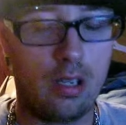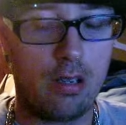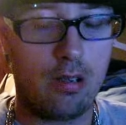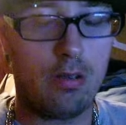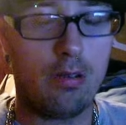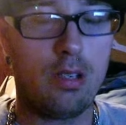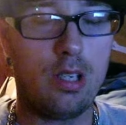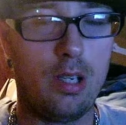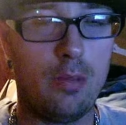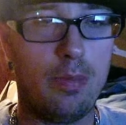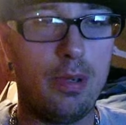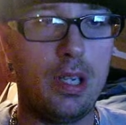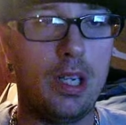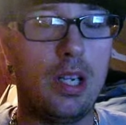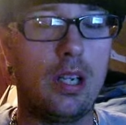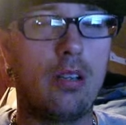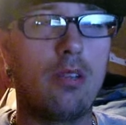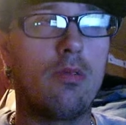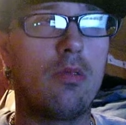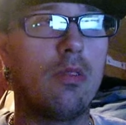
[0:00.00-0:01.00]
TPX
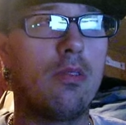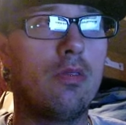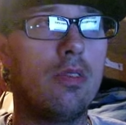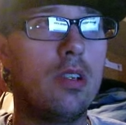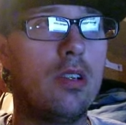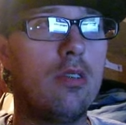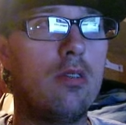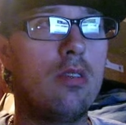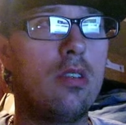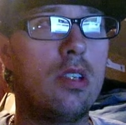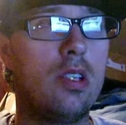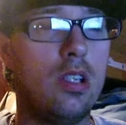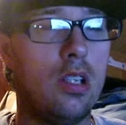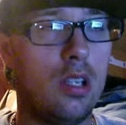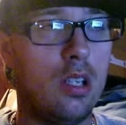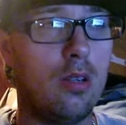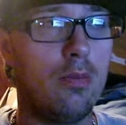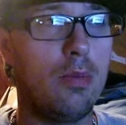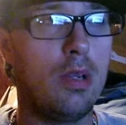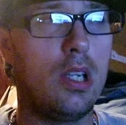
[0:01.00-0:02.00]
reviews 10
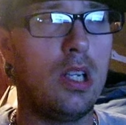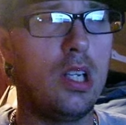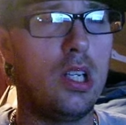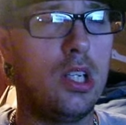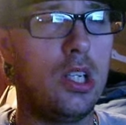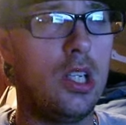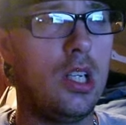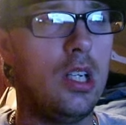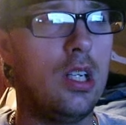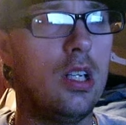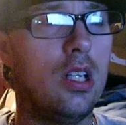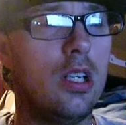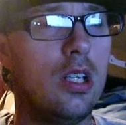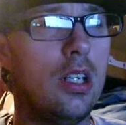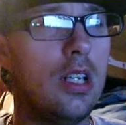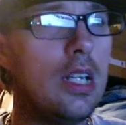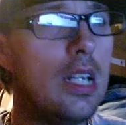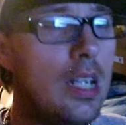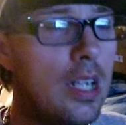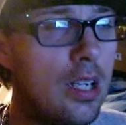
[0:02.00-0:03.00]

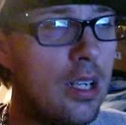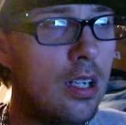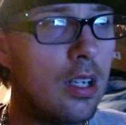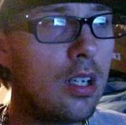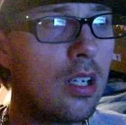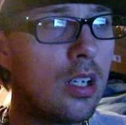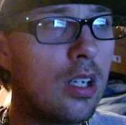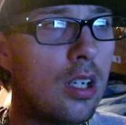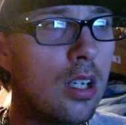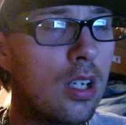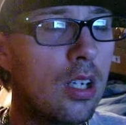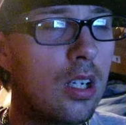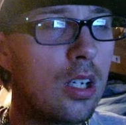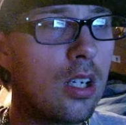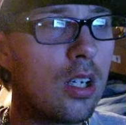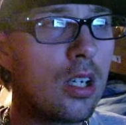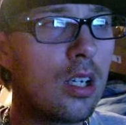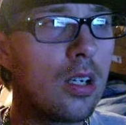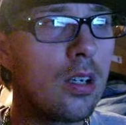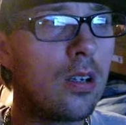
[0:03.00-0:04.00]
AGNE.
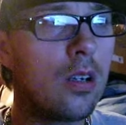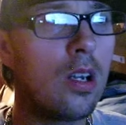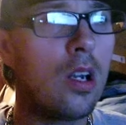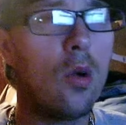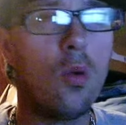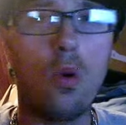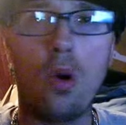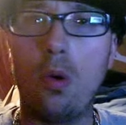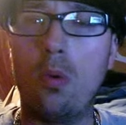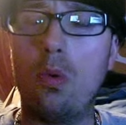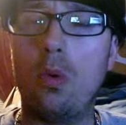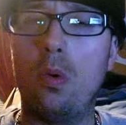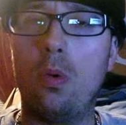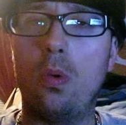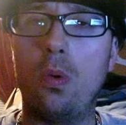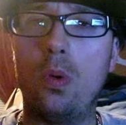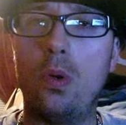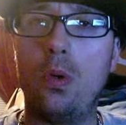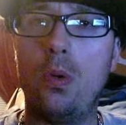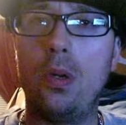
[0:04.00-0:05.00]
Over
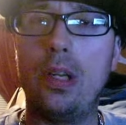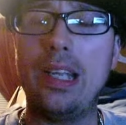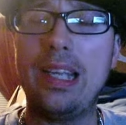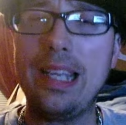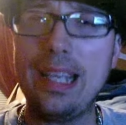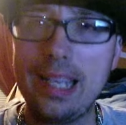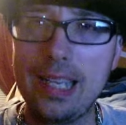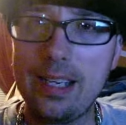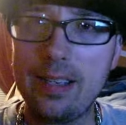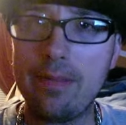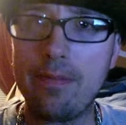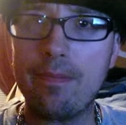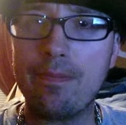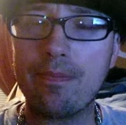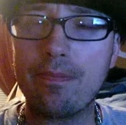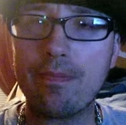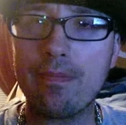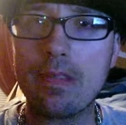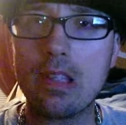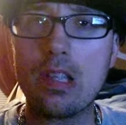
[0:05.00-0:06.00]
rude were to eat.
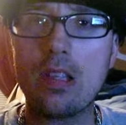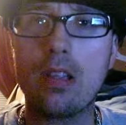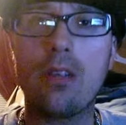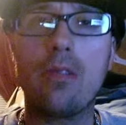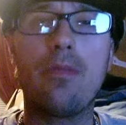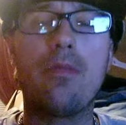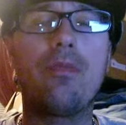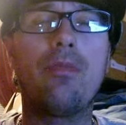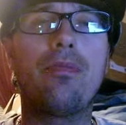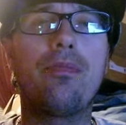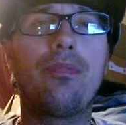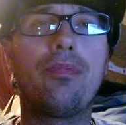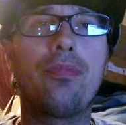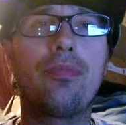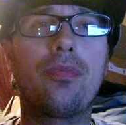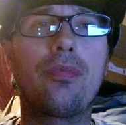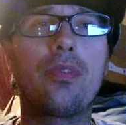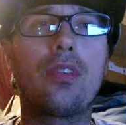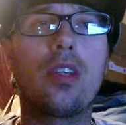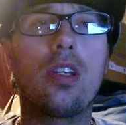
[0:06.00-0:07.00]

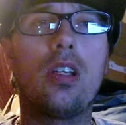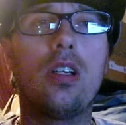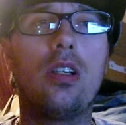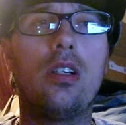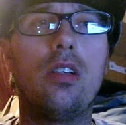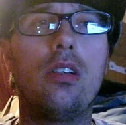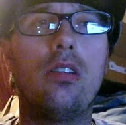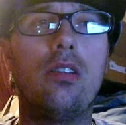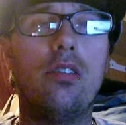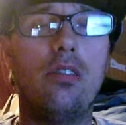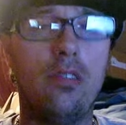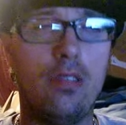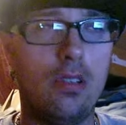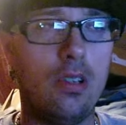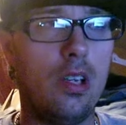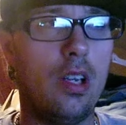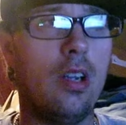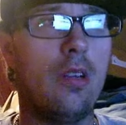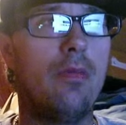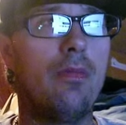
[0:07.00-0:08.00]
So yeah.